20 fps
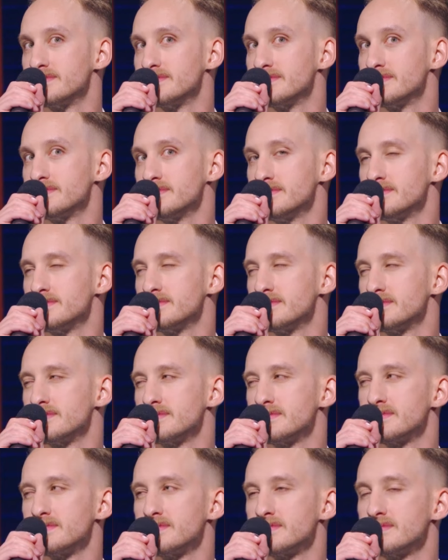
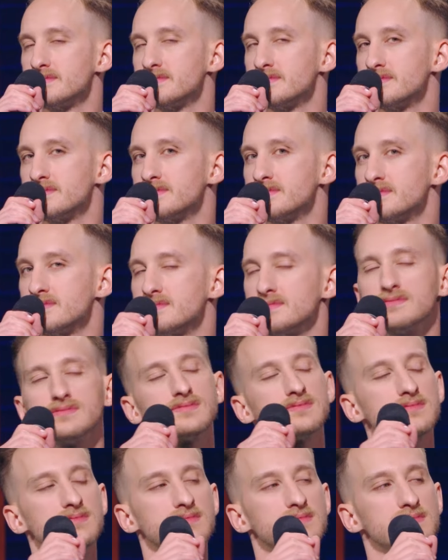
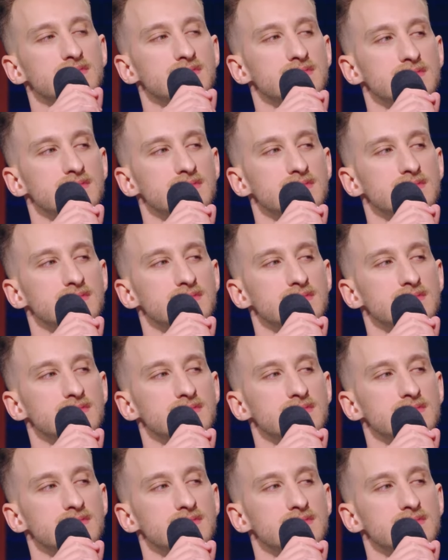(silence)